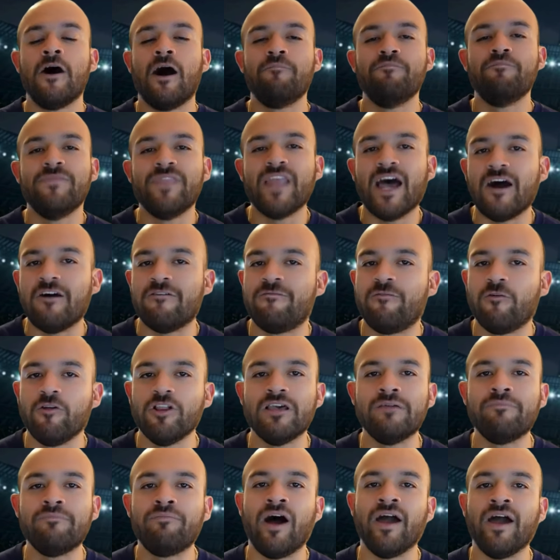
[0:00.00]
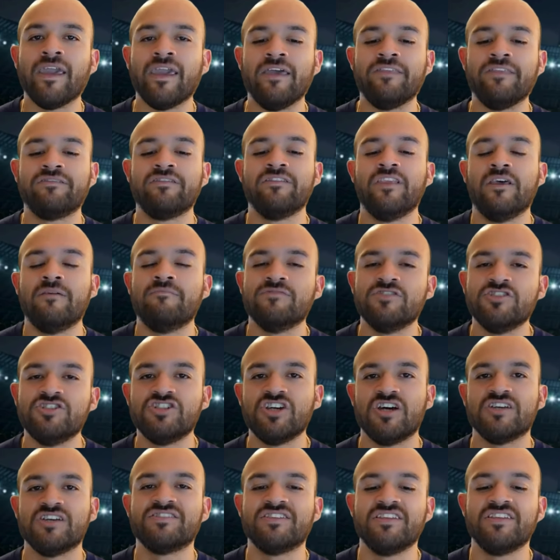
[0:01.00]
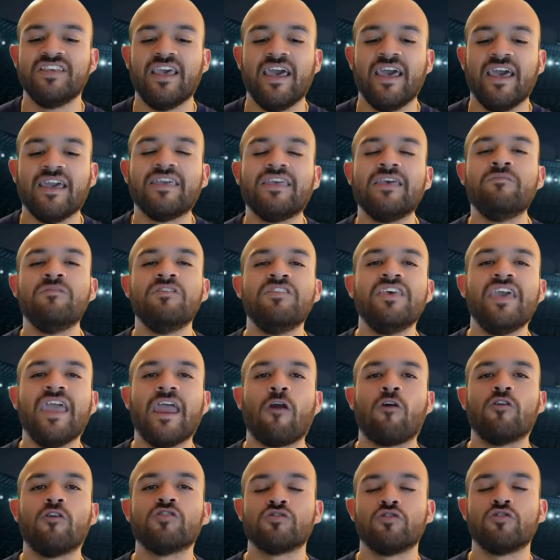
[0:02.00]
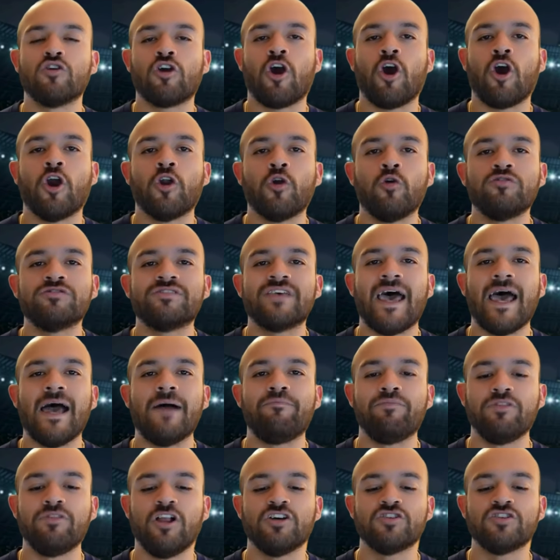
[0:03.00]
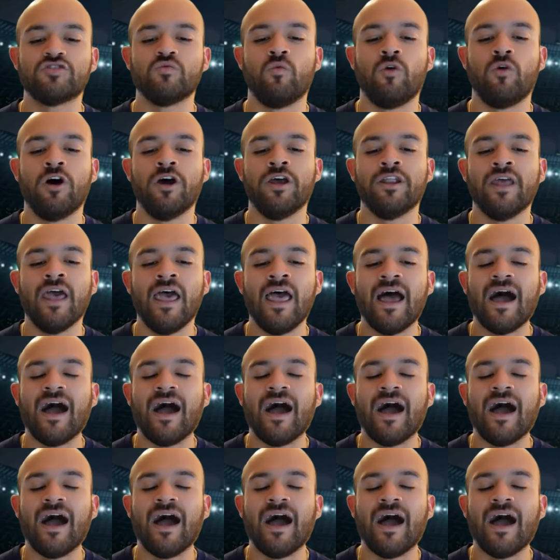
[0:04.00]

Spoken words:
Not fully buying into them just yet. Give me the Arizona Cardinals at +1.